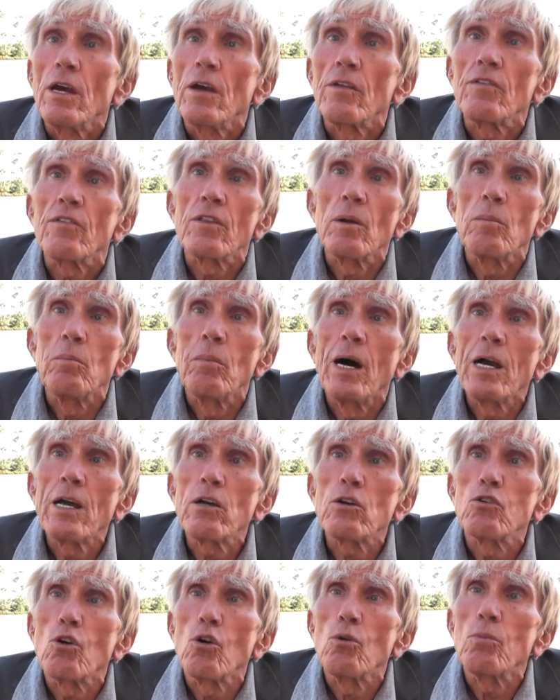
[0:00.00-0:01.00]
It's the
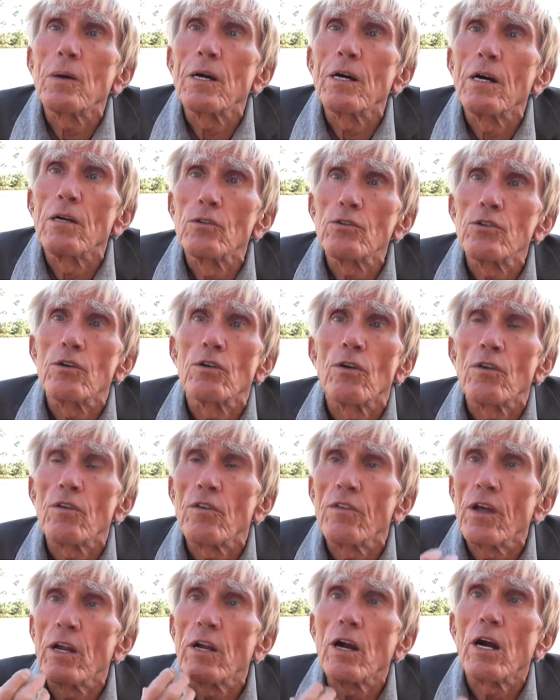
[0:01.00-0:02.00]
microbe cultures
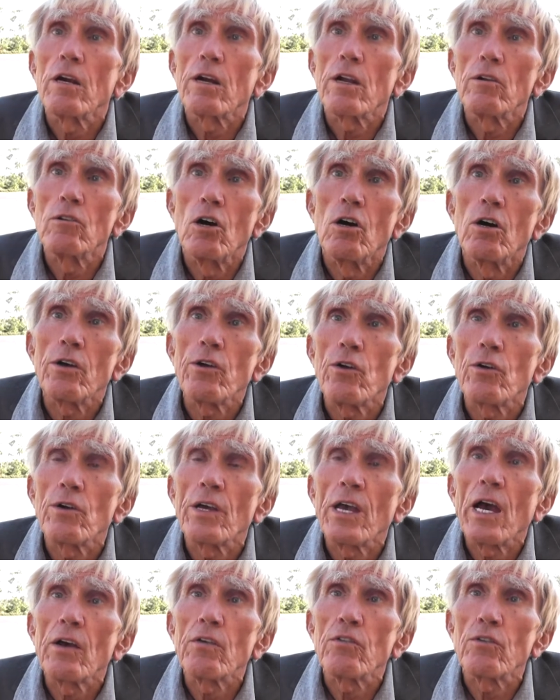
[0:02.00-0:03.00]
that are along your
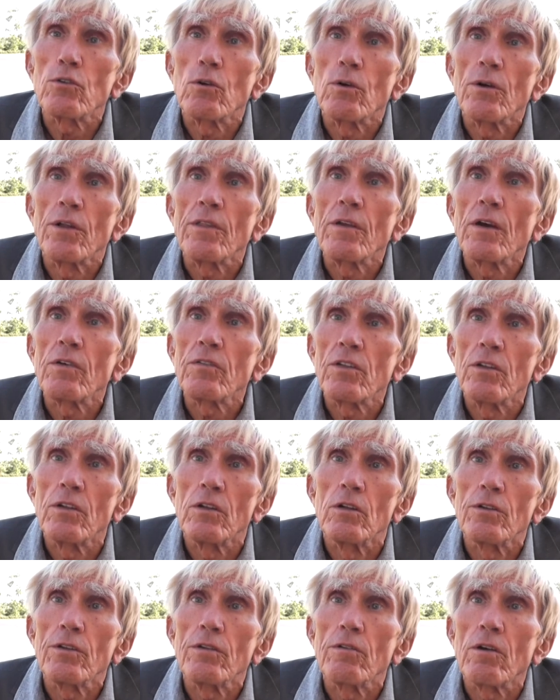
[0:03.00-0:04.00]

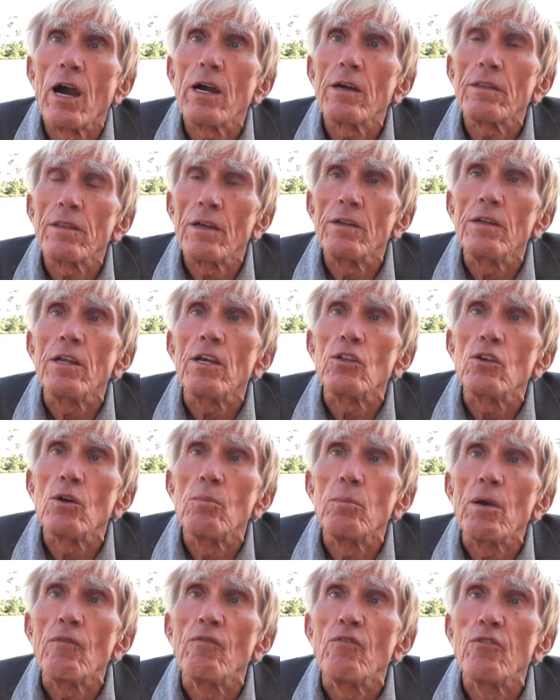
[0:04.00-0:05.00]
gastrointestinal tract that need to
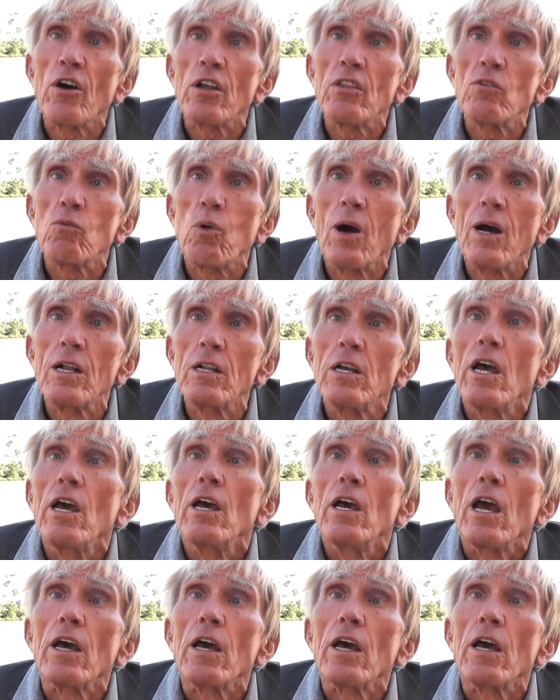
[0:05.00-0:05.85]
be fed well.